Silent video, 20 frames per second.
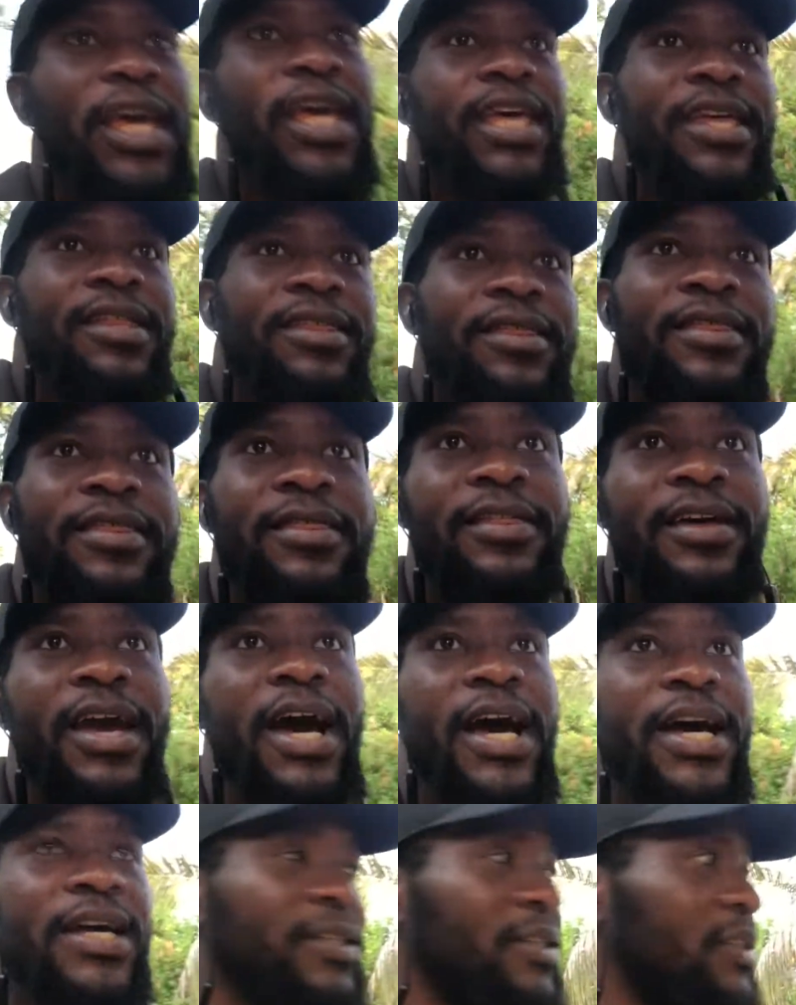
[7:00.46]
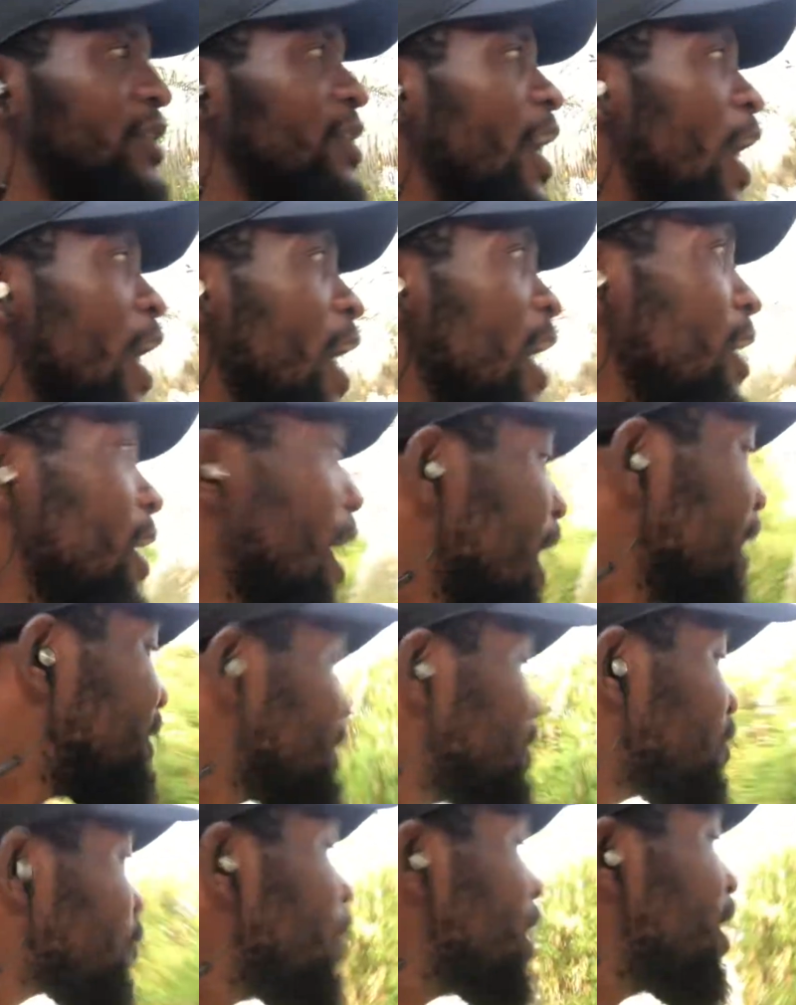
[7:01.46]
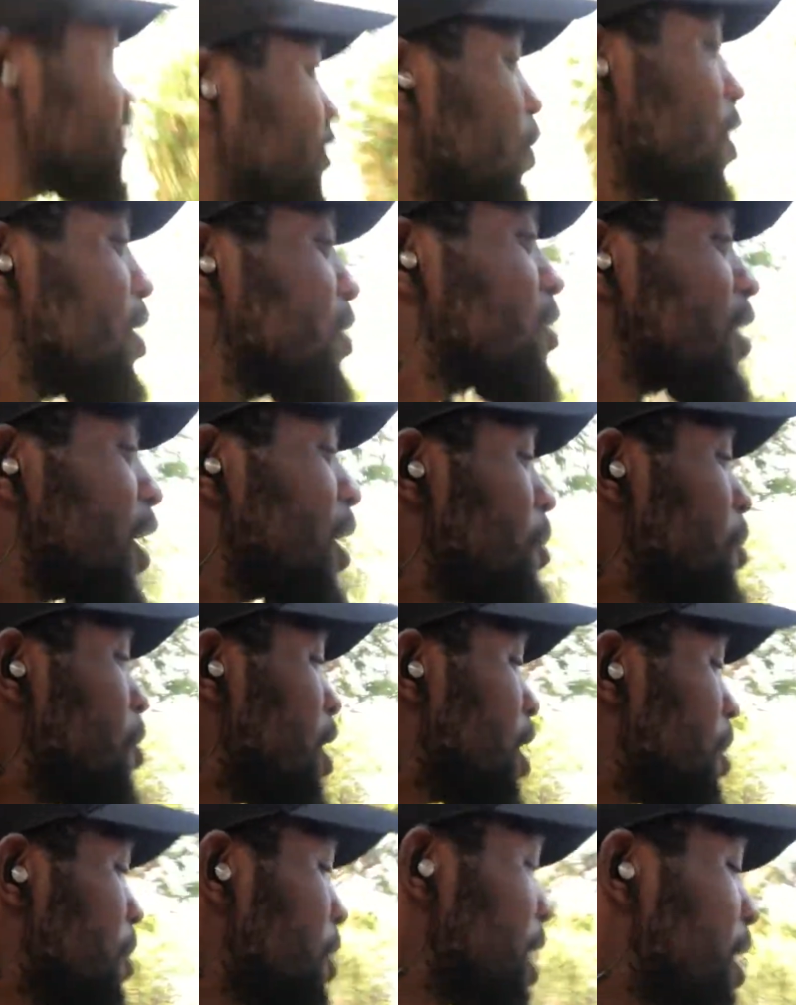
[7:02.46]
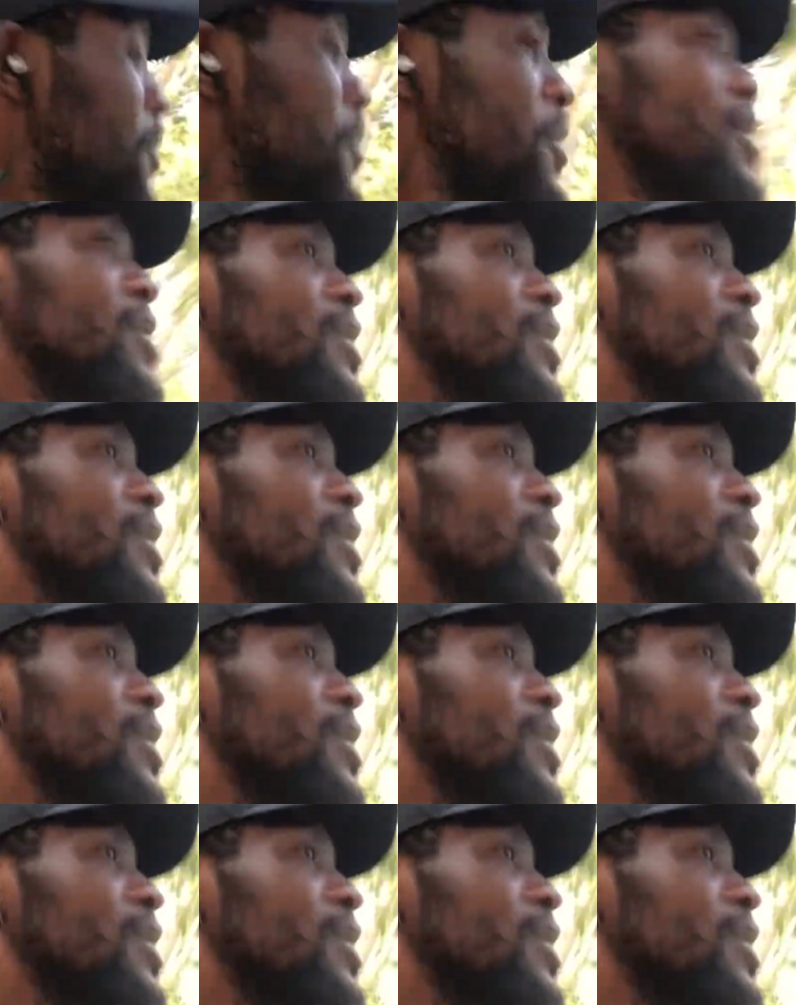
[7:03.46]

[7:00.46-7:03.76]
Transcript: in their, hey guys, let's go, come on, come on.